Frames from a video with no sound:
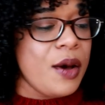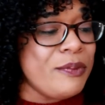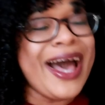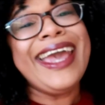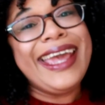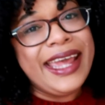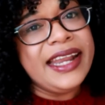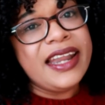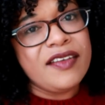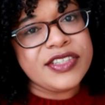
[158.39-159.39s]
My
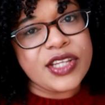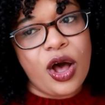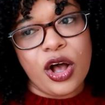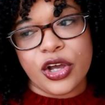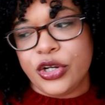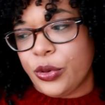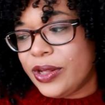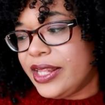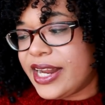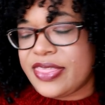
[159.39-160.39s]
hair loves argan
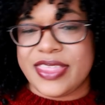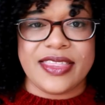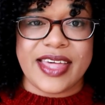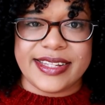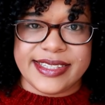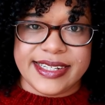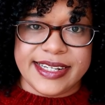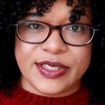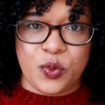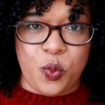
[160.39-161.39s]
oil, and I think that's the
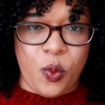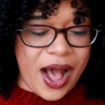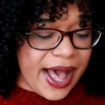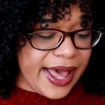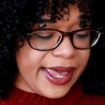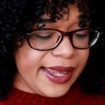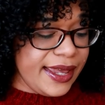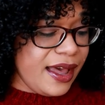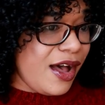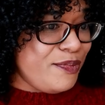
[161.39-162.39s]
reason
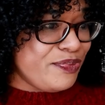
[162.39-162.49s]
why